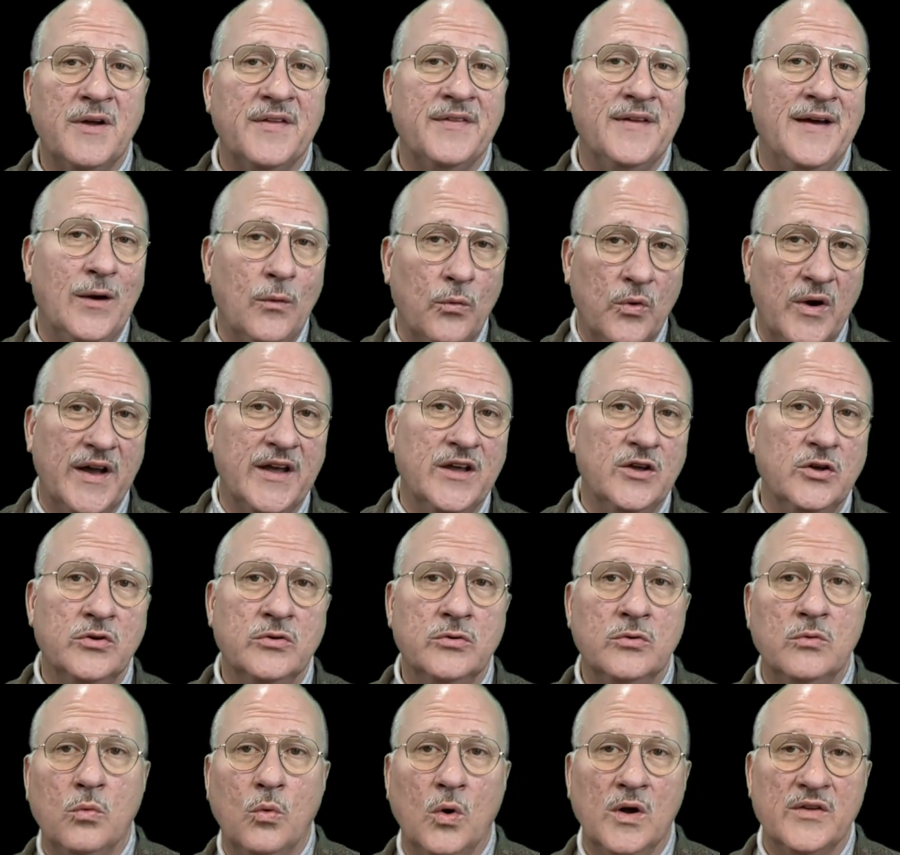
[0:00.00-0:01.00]
And that way you,
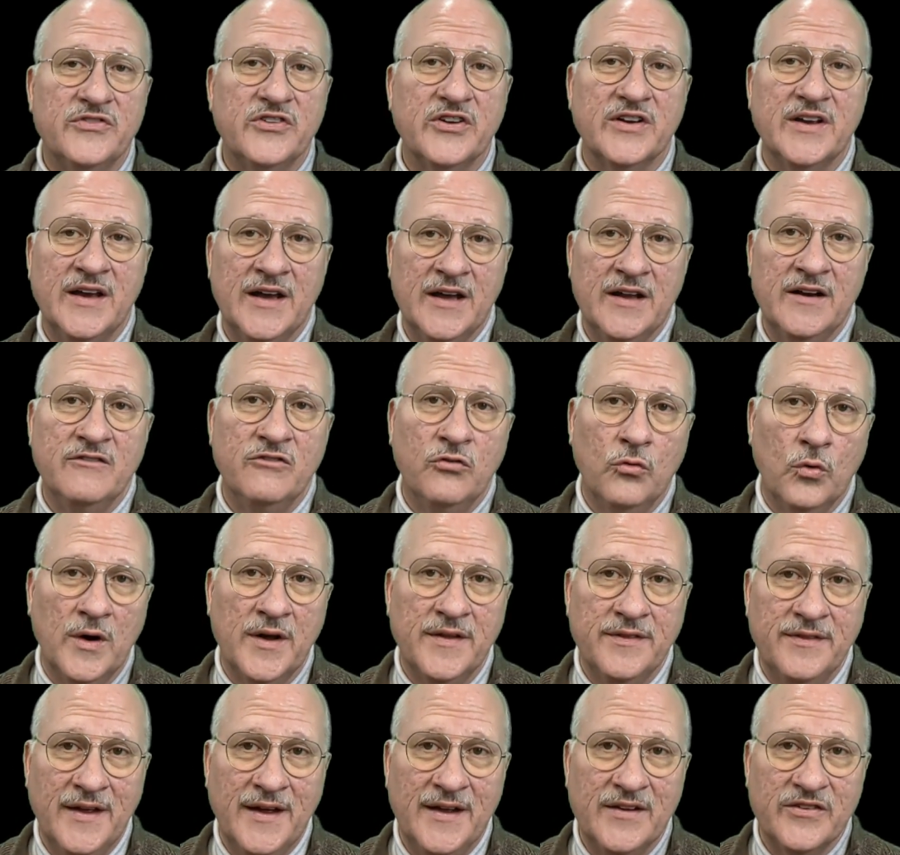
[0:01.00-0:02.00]
once again,
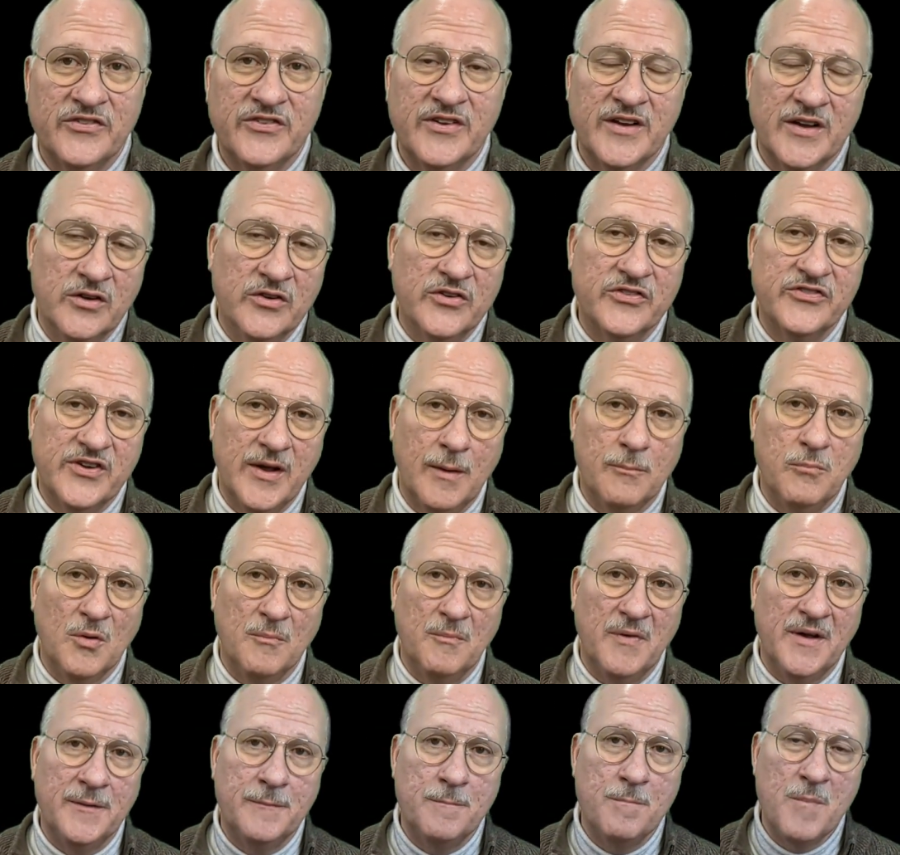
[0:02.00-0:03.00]
avoid that single
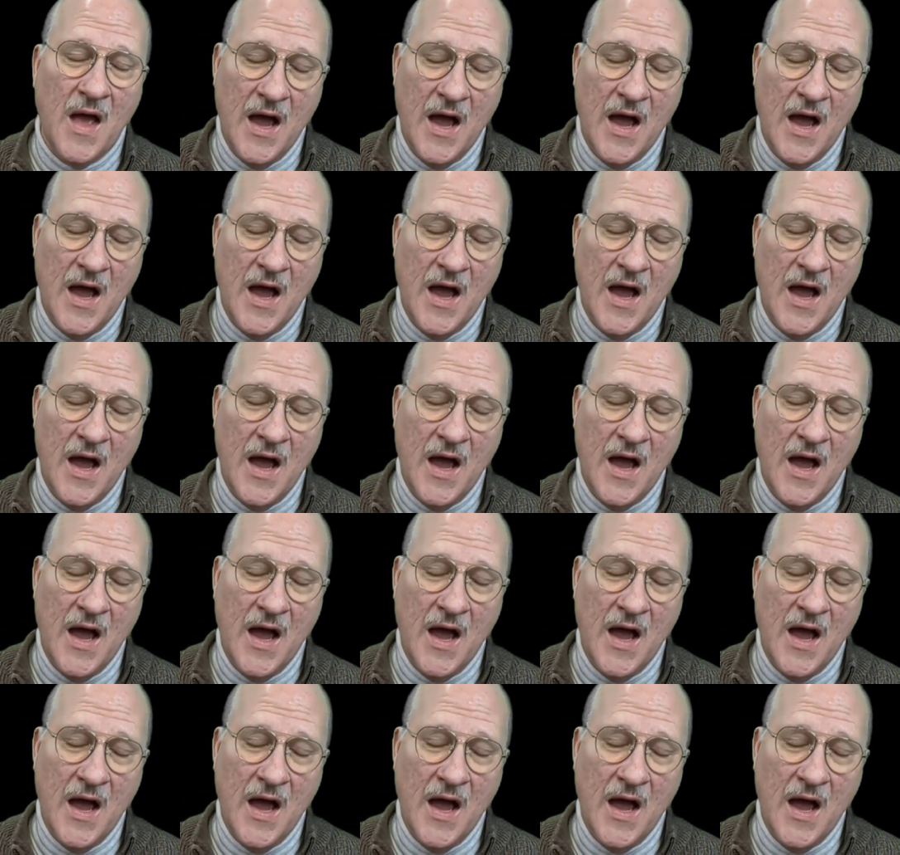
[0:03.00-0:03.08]
supplement.